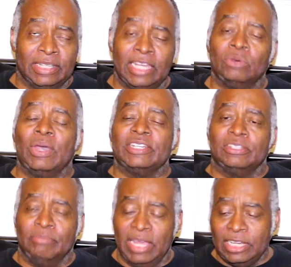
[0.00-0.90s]
Anyway, it's
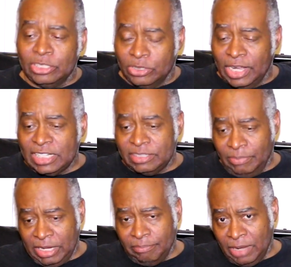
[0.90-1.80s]
the main
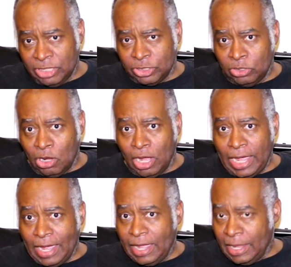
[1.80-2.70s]
transmit measure
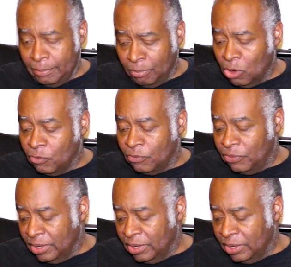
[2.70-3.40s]
in both